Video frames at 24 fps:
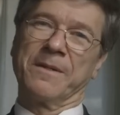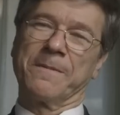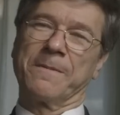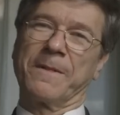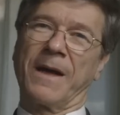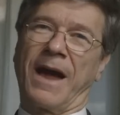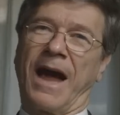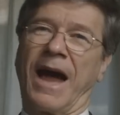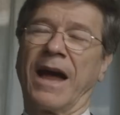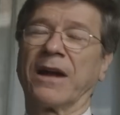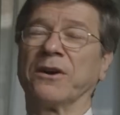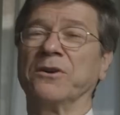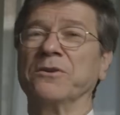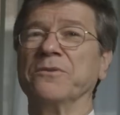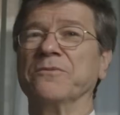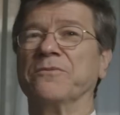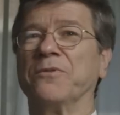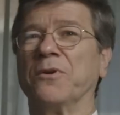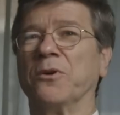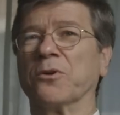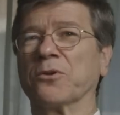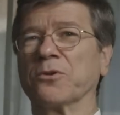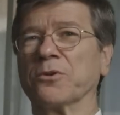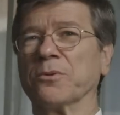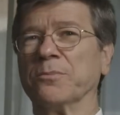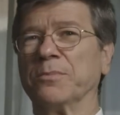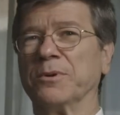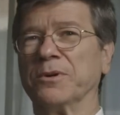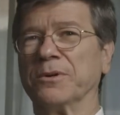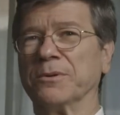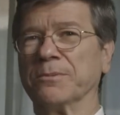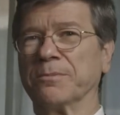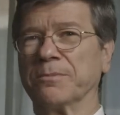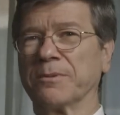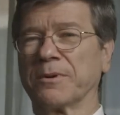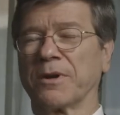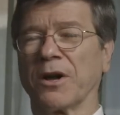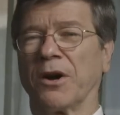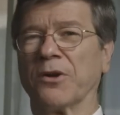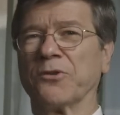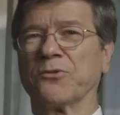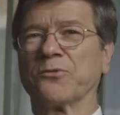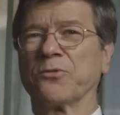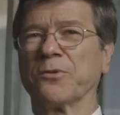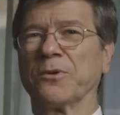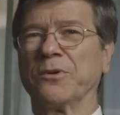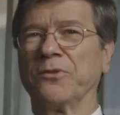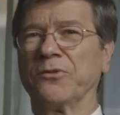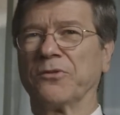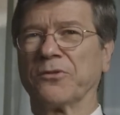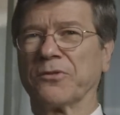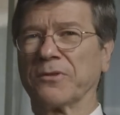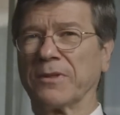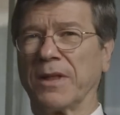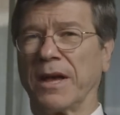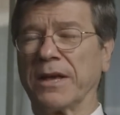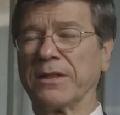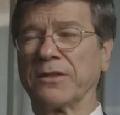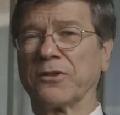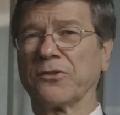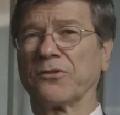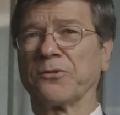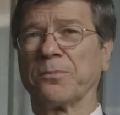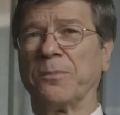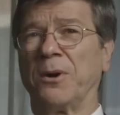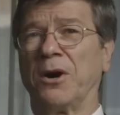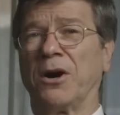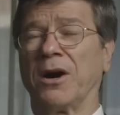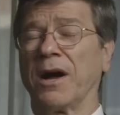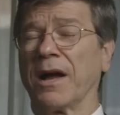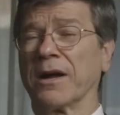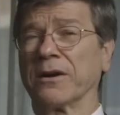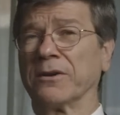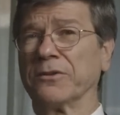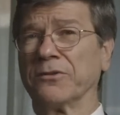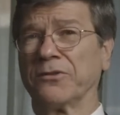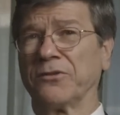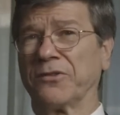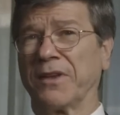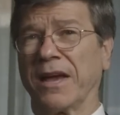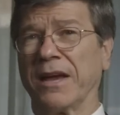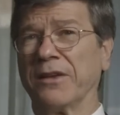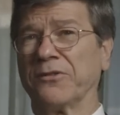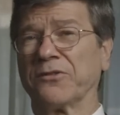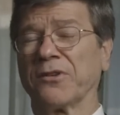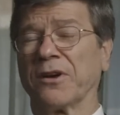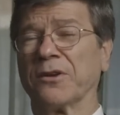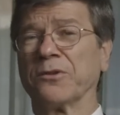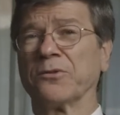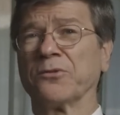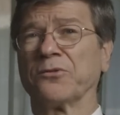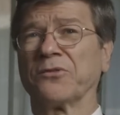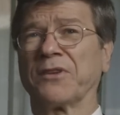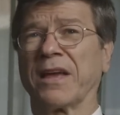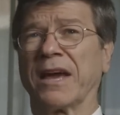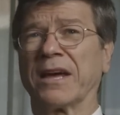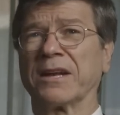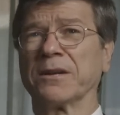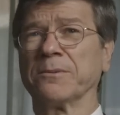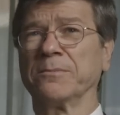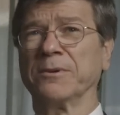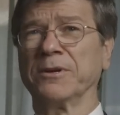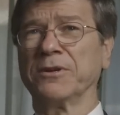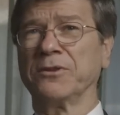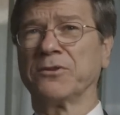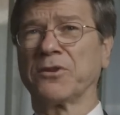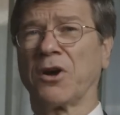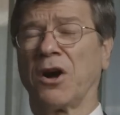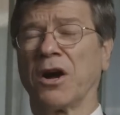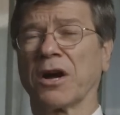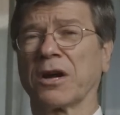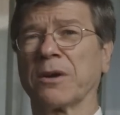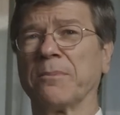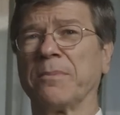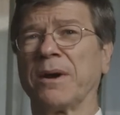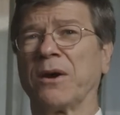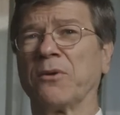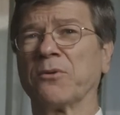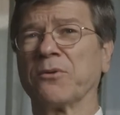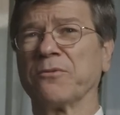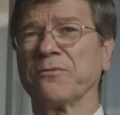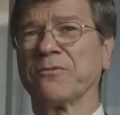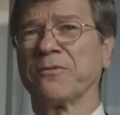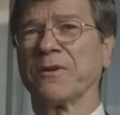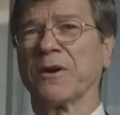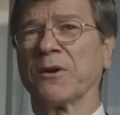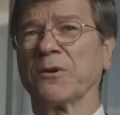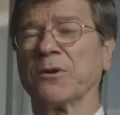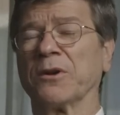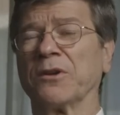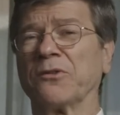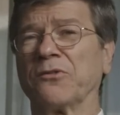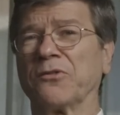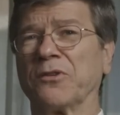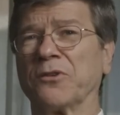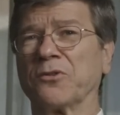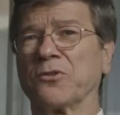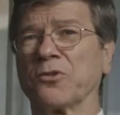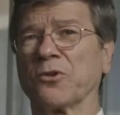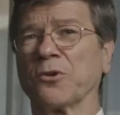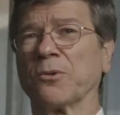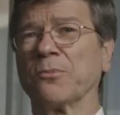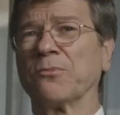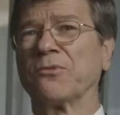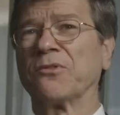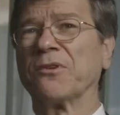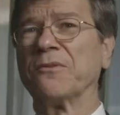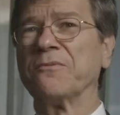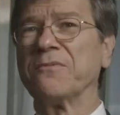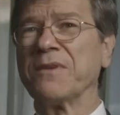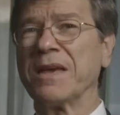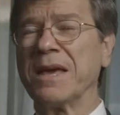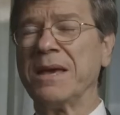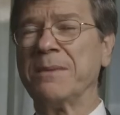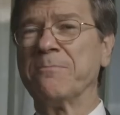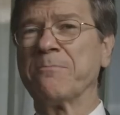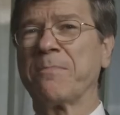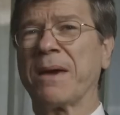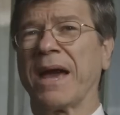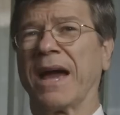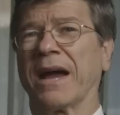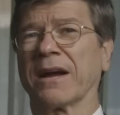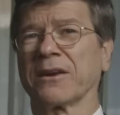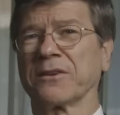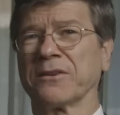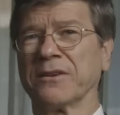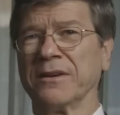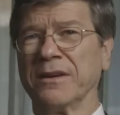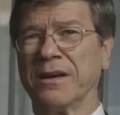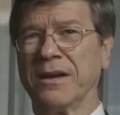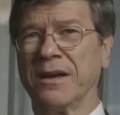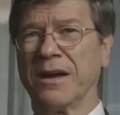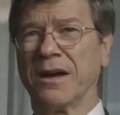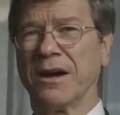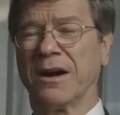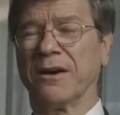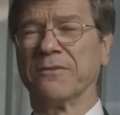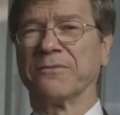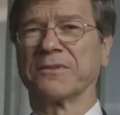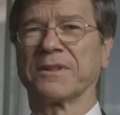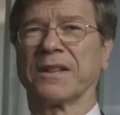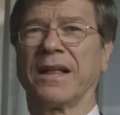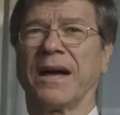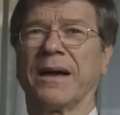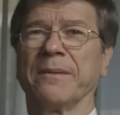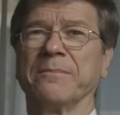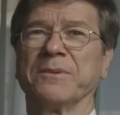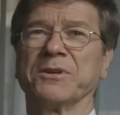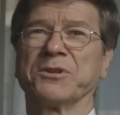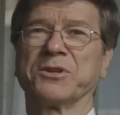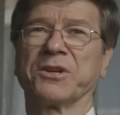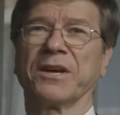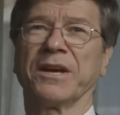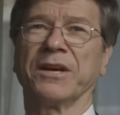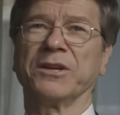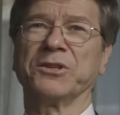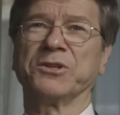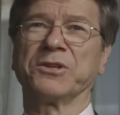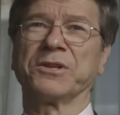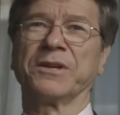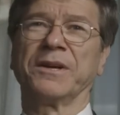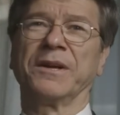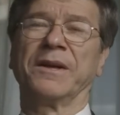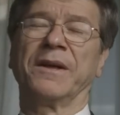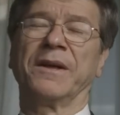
highly vulnerable countries like the small island states understandably talk about fairness in terms of impact of climate change.